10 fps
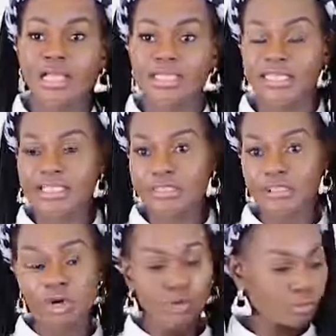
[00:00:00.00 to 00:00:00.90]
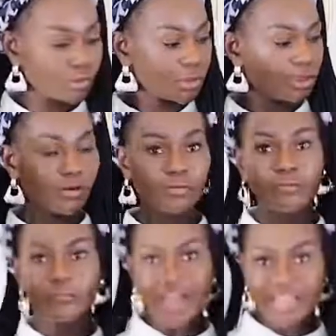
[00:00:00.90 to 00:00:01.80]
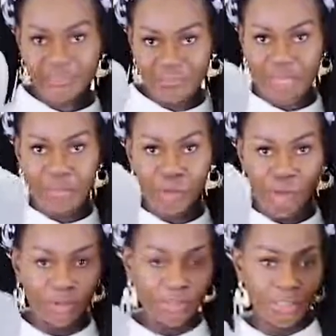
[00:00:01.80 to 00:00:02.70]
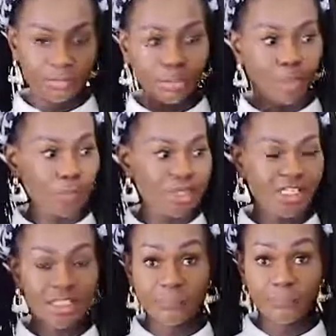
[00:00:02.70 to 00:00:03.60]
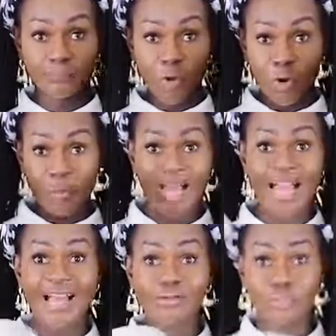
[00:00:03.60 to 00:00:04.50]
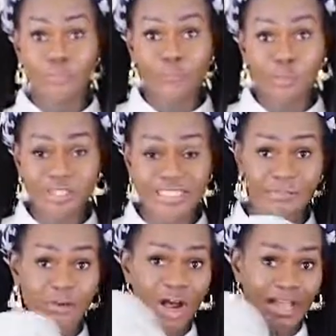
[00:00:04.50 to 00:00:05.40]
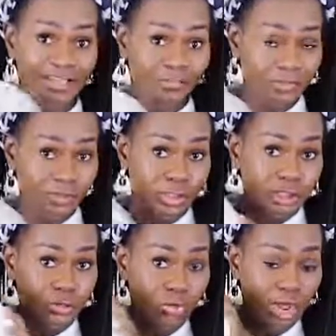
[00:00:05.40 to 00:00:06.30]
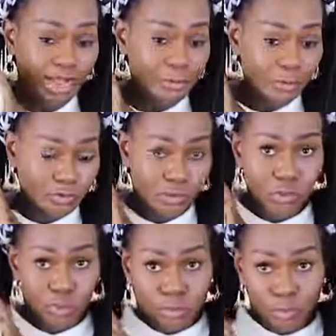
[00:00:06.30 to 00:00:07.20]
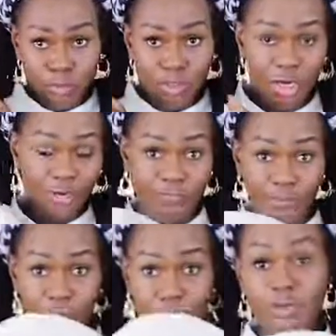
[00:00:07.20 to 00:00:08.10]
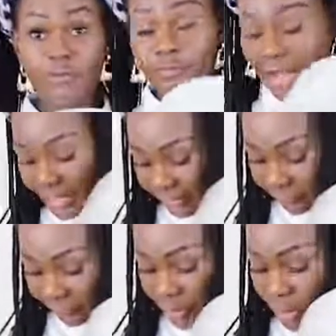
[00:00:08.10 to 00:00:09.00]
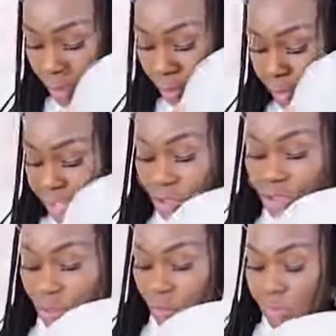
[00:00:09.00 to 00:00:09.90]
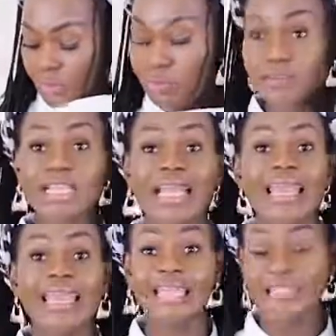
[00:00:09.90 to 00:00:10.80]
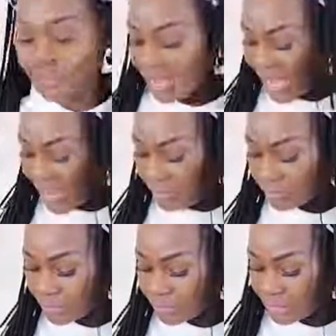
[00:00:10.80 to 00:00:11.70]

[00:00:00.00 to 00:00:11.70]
They are sold 5 per bulk, which is £4.45. So I bought 2 of the bulk of 5, which totaled £8.90